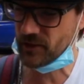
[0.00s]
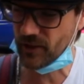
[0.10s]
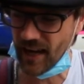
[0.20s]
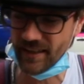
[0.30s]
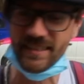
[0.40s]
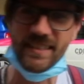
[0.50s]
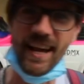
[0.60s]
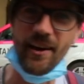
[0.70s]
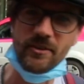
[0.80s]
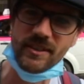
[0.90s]
to try these
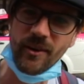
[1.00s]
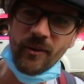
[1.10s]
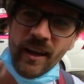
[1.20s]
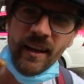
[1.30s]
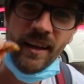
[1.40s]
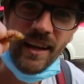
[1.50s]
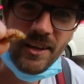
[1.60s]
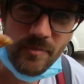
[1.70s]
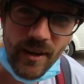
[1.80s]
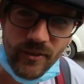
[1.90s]
now. So
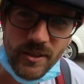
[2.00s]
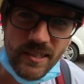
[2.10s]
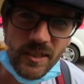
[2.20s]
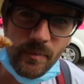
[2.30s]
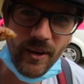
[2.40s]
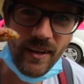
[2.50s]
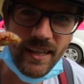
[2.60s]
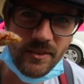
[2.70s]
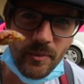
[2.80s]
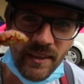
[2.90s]
here's my first
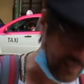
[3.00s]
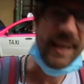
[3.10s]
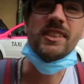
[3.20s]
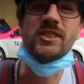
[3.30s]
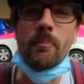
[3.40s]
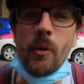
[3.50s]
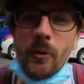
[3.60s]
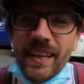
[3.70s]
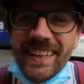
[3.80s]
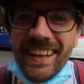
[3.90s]
experience with
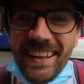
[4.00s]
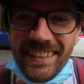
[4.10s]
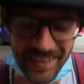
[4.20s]
Japolines.